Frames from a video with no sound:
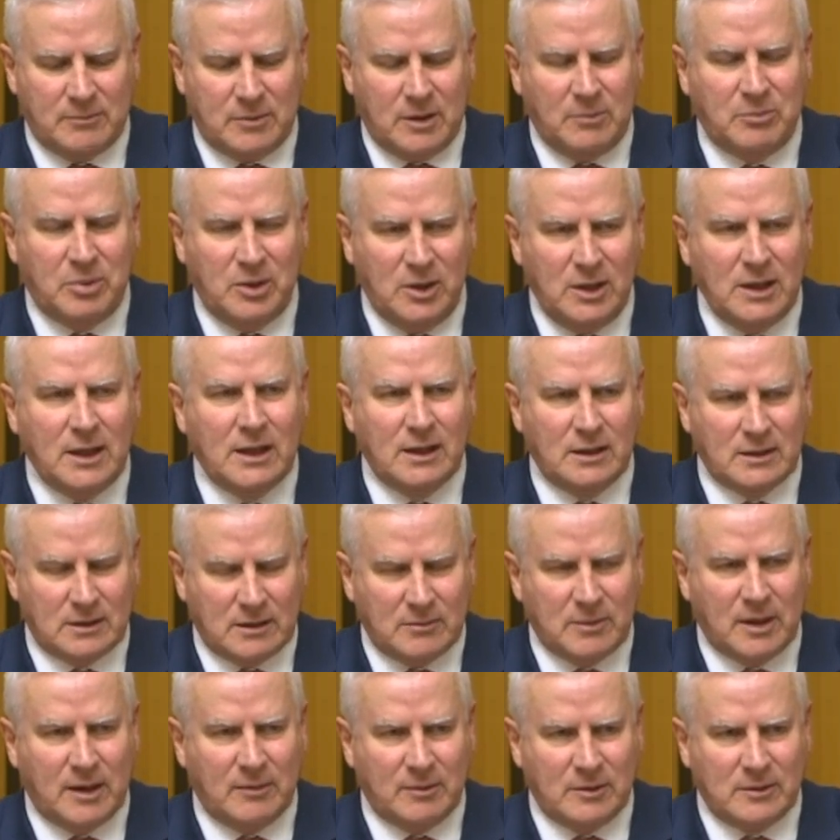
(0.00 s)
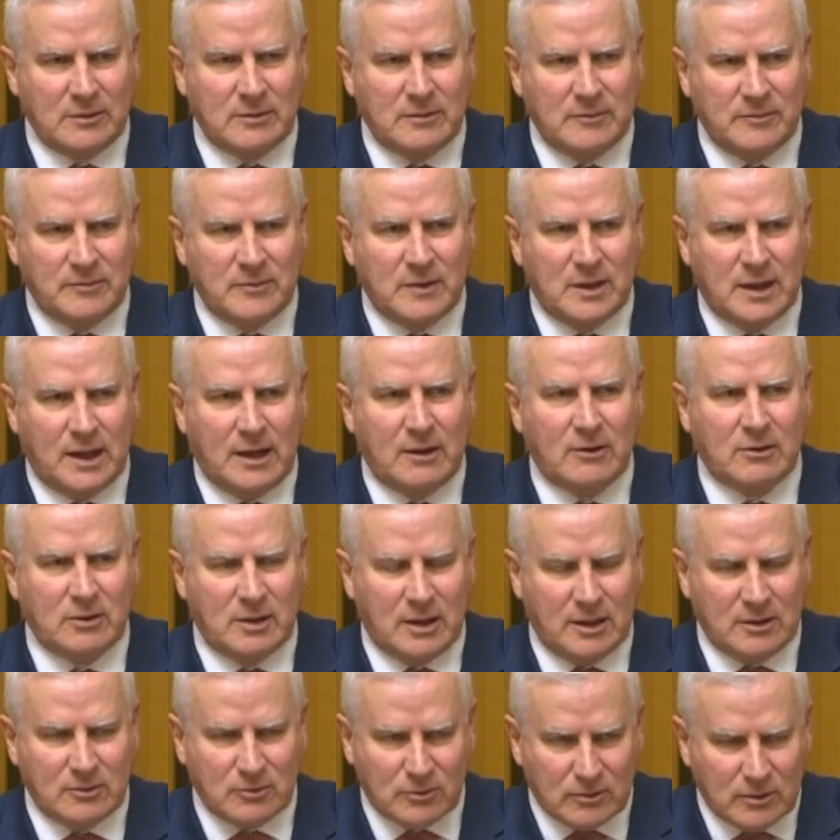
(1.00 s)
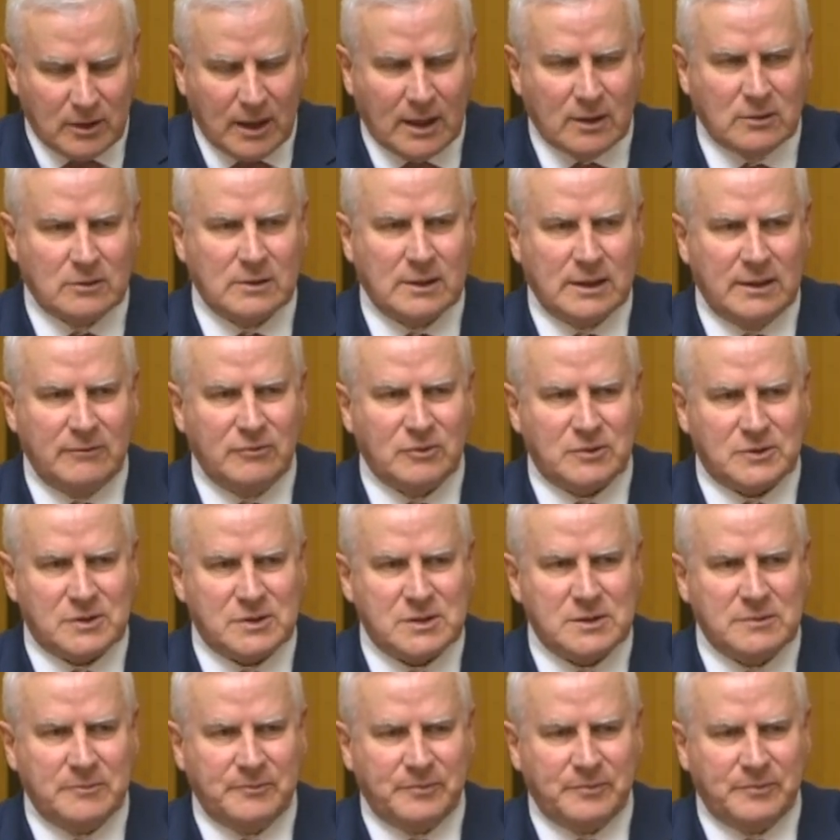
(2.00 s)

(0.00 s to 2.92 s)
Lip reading: peaking at the moment, are at record levels.